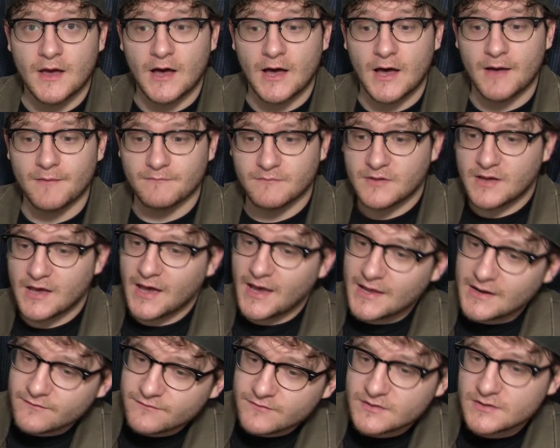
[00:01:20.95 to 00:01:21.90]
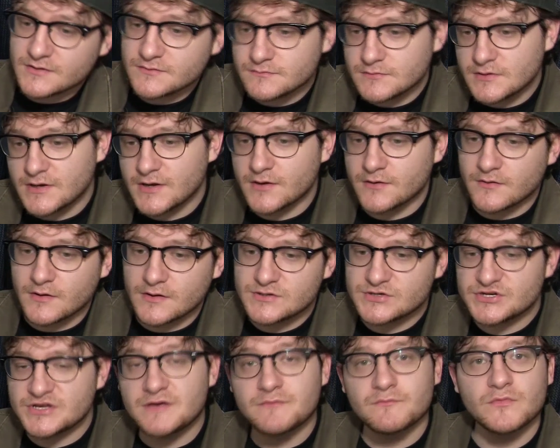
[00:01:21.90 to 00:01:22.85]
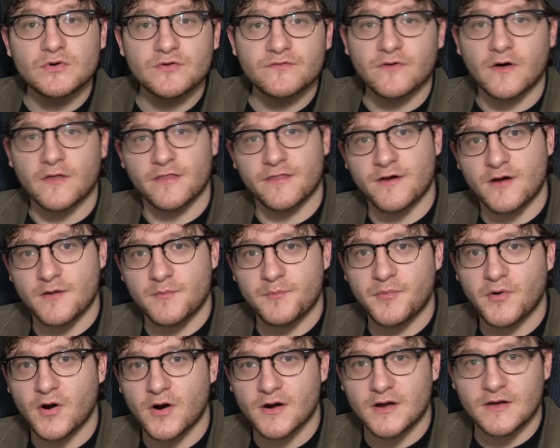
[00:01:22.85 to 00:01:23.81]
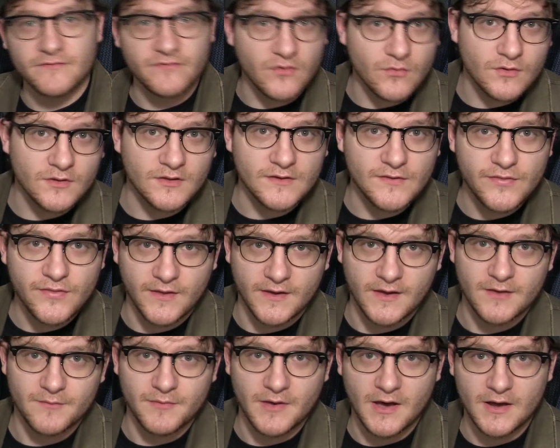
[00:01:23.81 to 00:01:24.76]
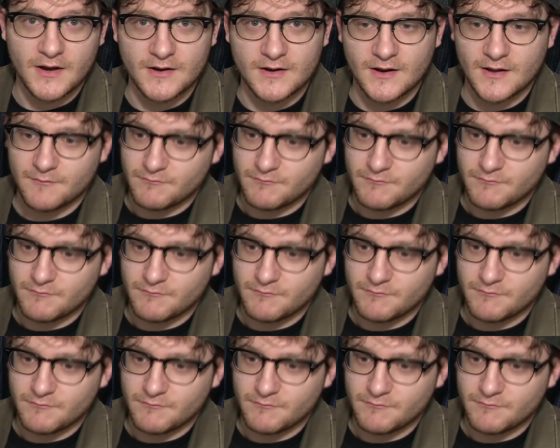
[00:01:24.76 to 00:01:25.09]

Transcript: Kind of a, you know, a cheap move on their part if you really think about it.